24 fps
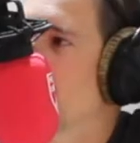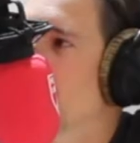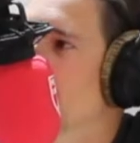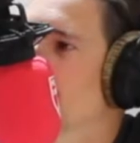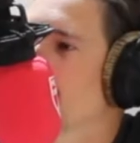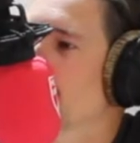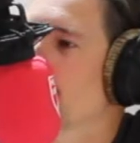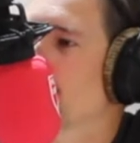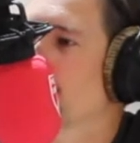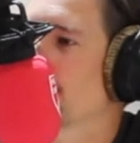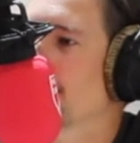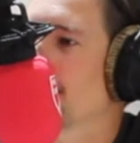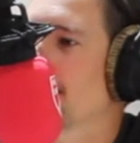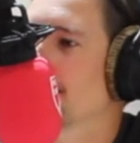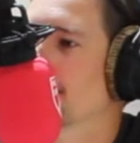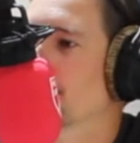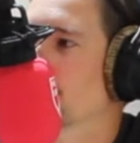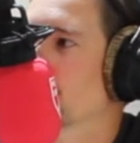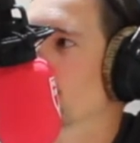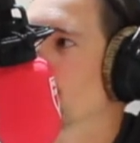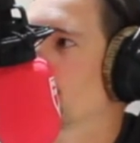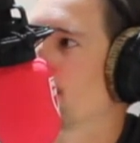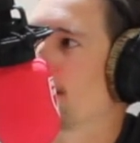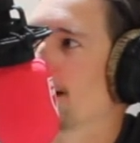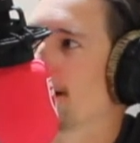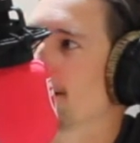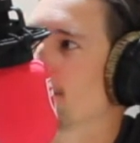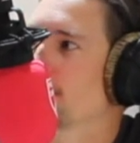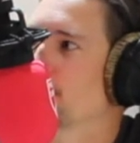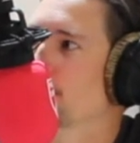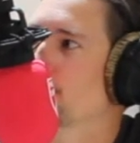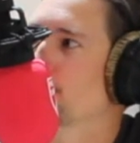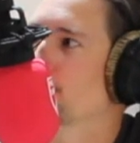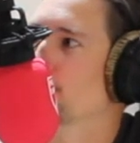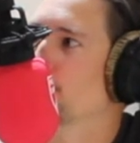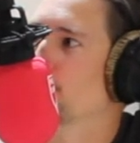do you know what it is? We played
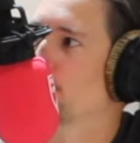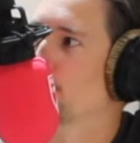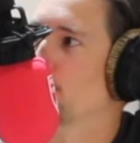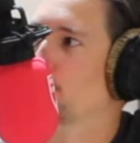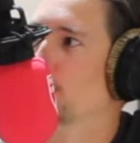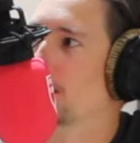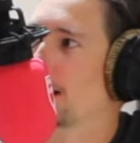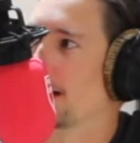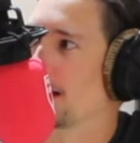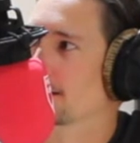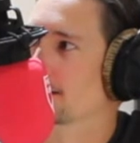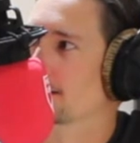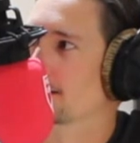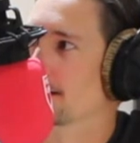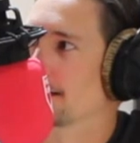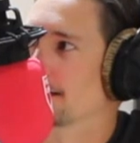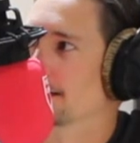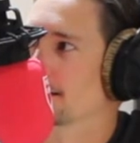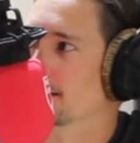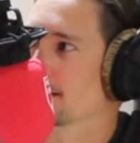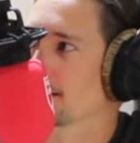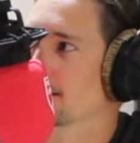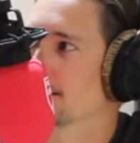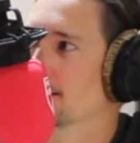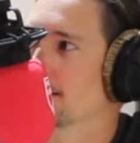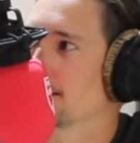good football last season,